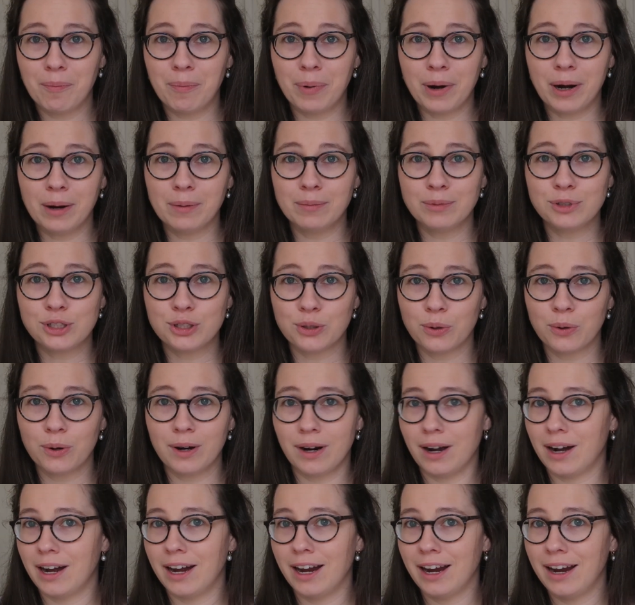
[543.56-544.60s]
but I'm
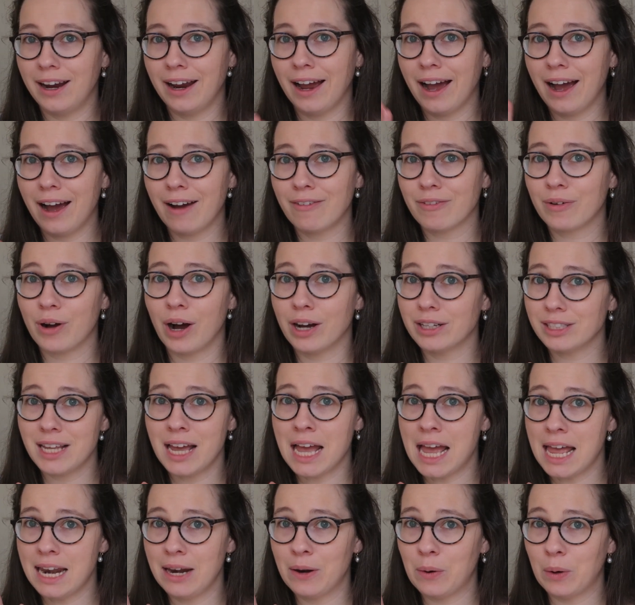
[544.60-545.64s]
sure I have got
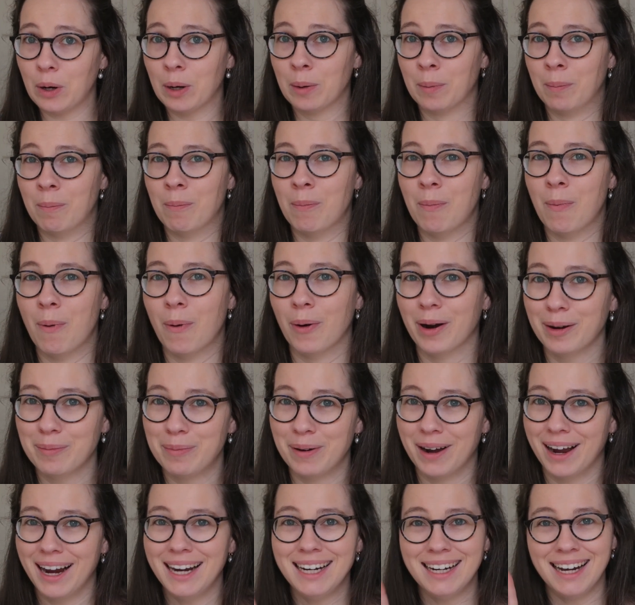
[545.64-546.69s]
10 or more
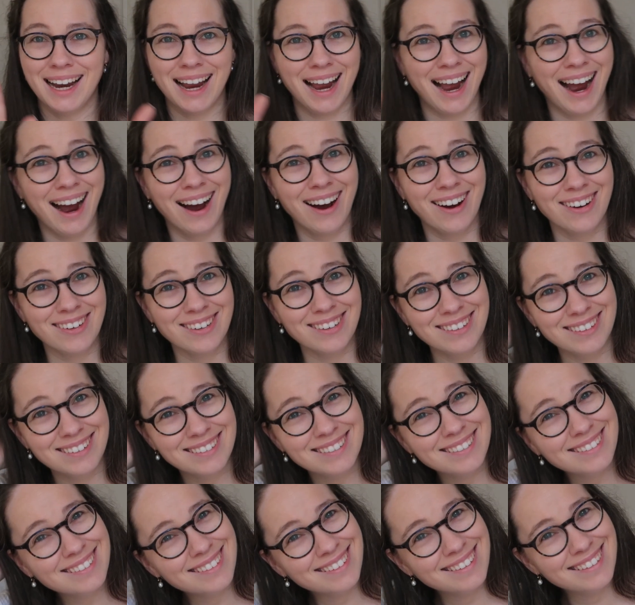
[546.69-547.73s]
by now.
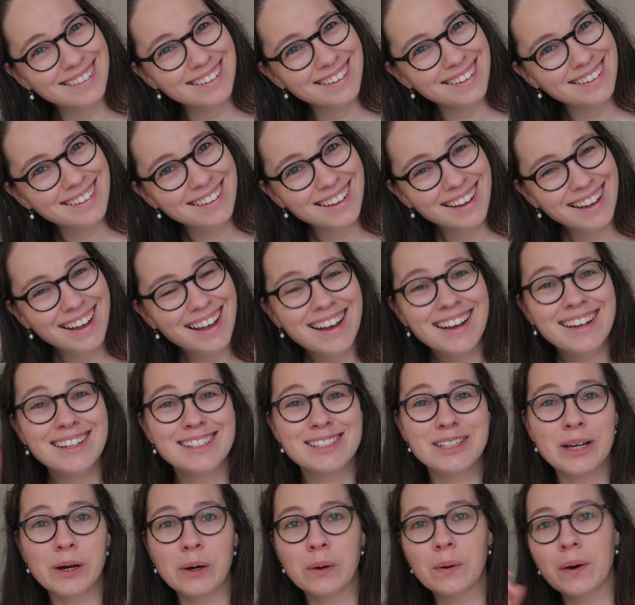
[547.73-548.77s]

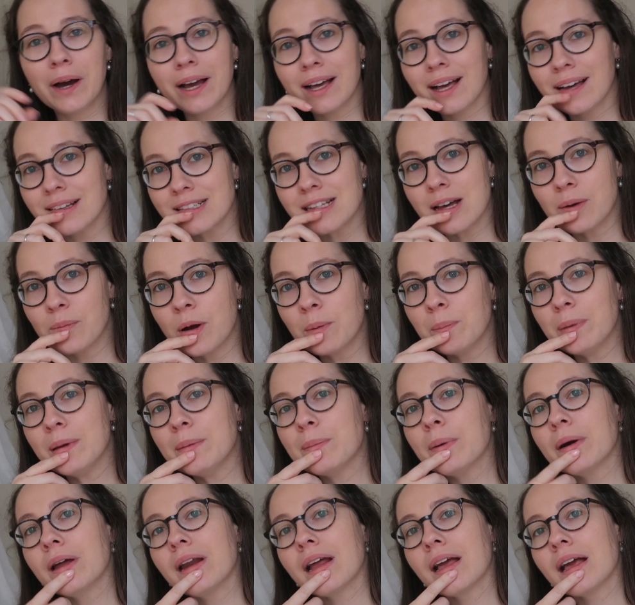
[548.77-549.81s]
So I guess I won't be
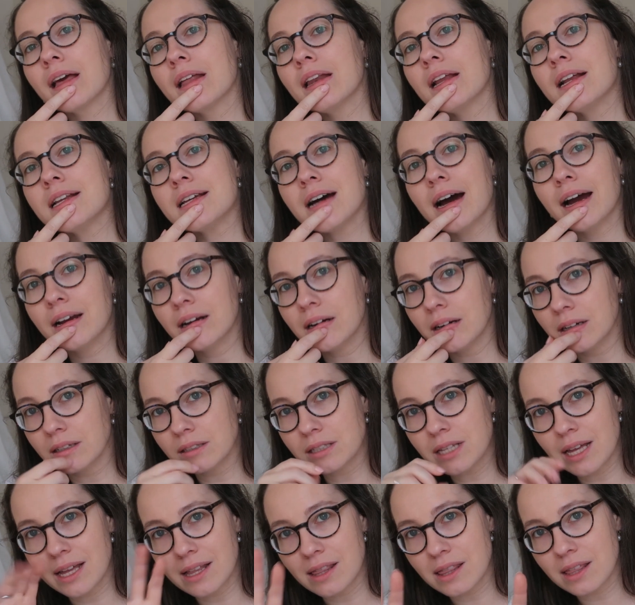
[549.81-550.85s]
putting in the title
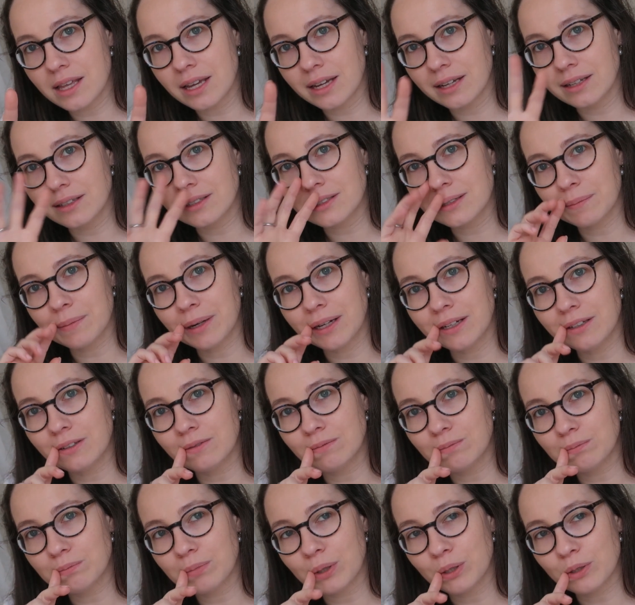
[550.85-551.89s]
10 things that my
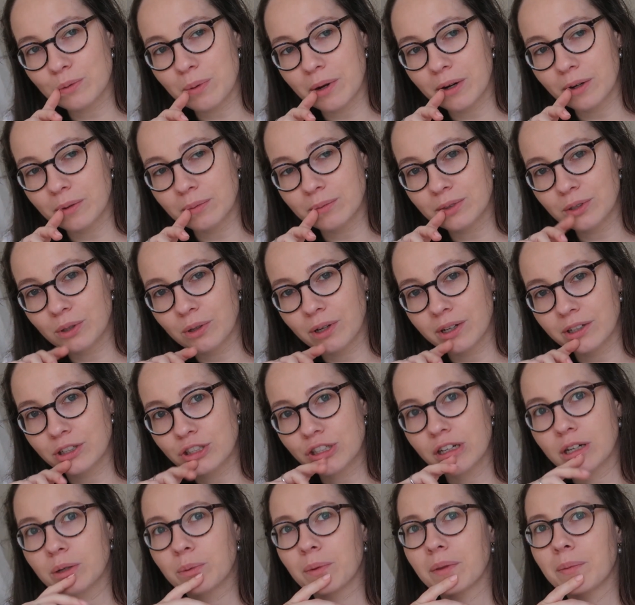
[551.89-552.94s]
postpartum doula
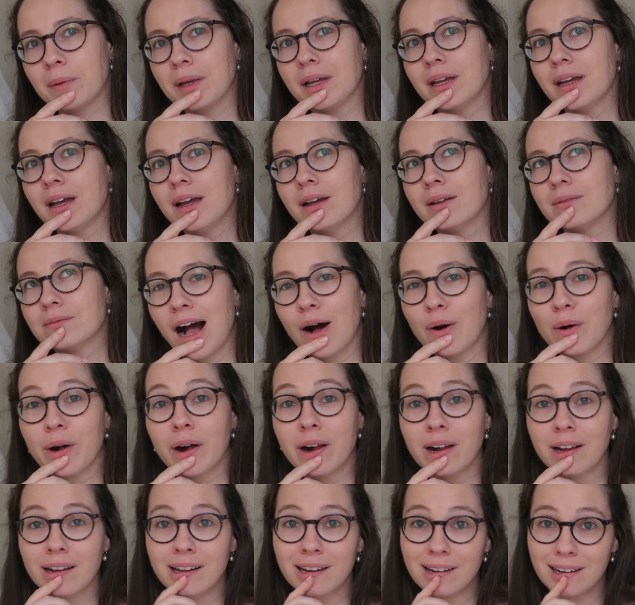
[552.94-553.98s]
shared with me. I'll
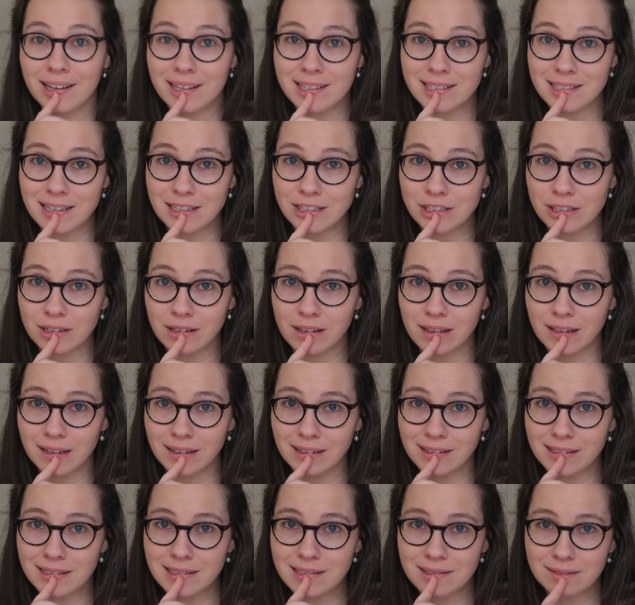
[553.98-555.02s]
call it essential
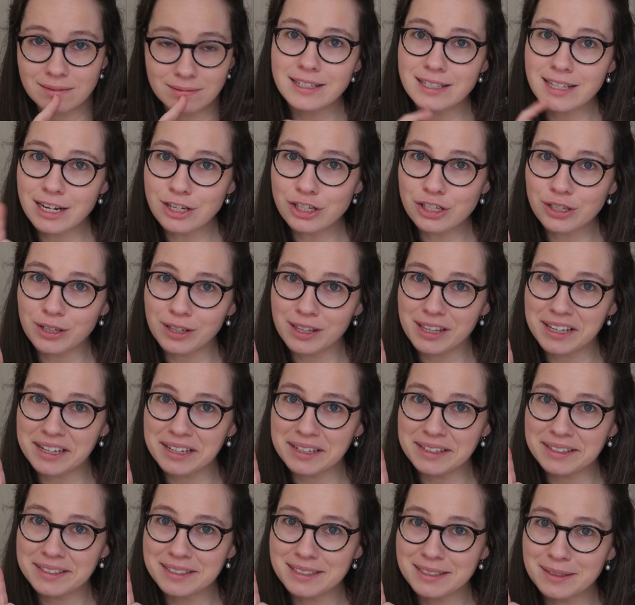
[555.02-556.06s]
things. Essential
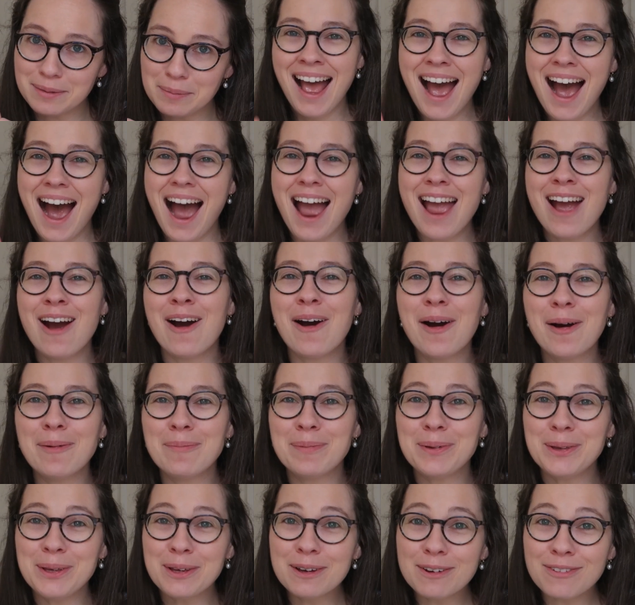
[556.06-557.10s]
things. I
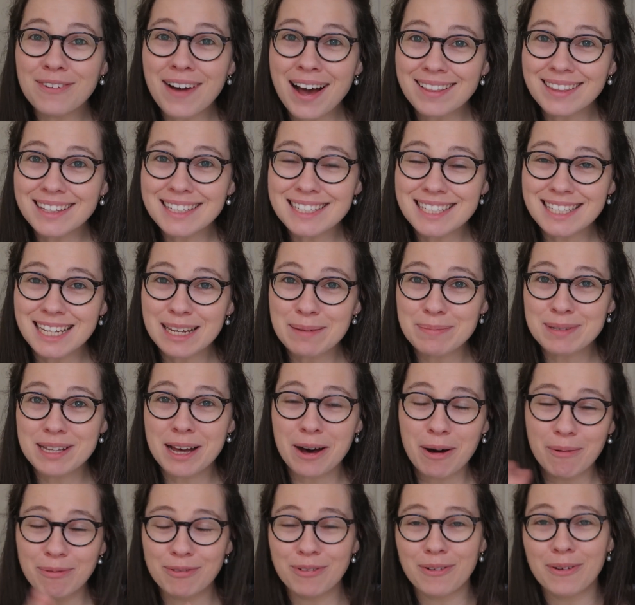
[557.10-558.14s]
hope you found these tips
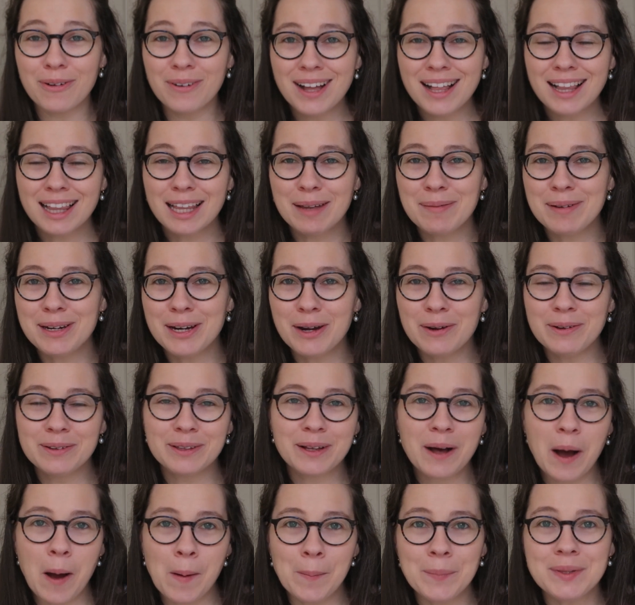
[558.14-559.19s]
helpful. Let me know in
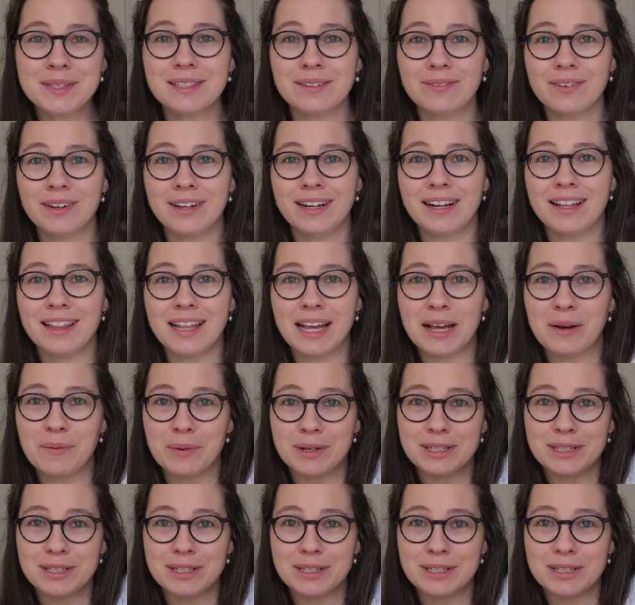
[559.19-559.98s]
the comments if anything